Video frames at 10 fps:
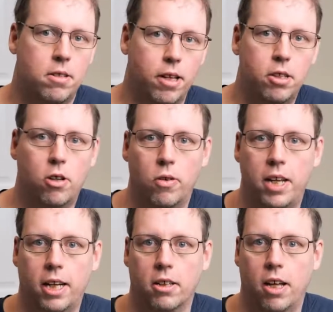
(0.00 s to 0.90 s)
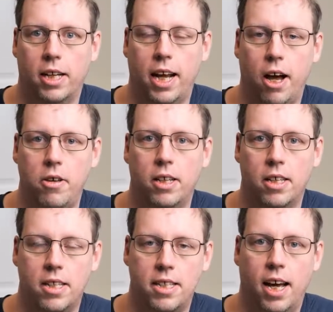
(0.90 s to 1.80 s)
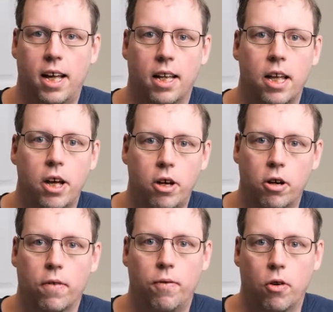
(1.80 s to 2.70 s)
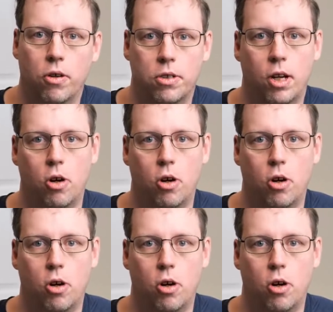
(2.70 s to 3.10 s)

So let's go and take a look at how you can sell your photos on